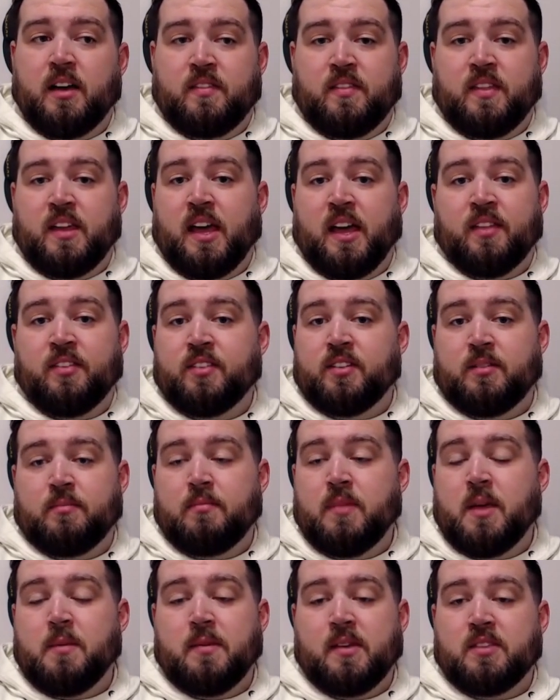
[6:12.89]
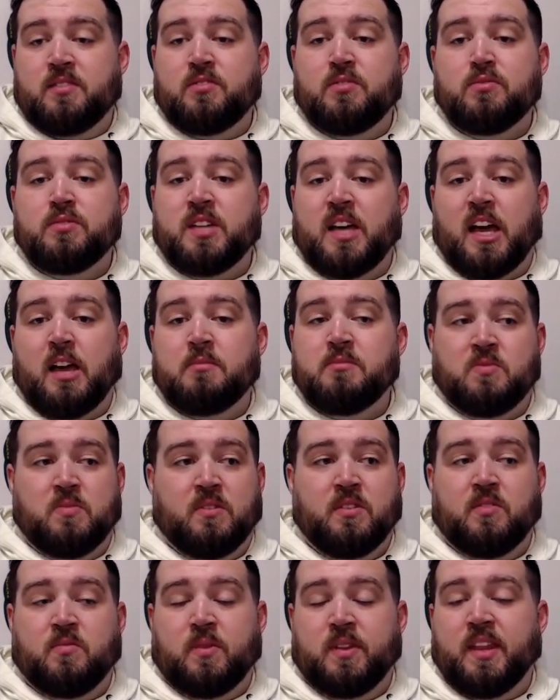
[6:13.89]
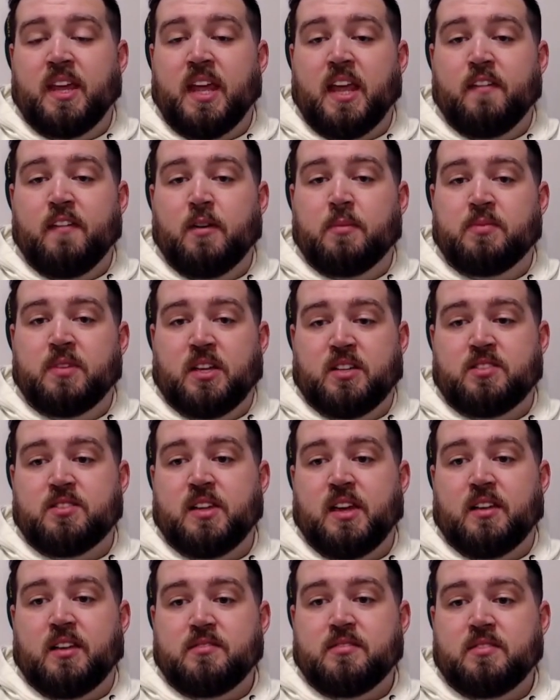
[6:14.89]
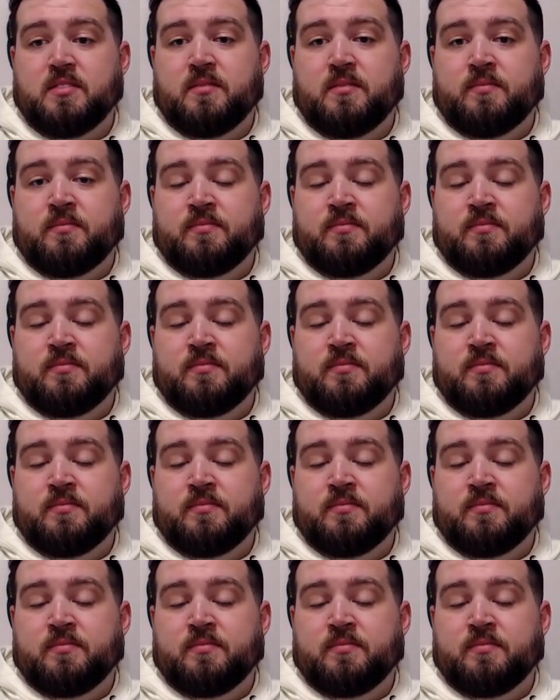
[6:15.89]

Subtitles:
The other maybe two times were when they gave up touchdowns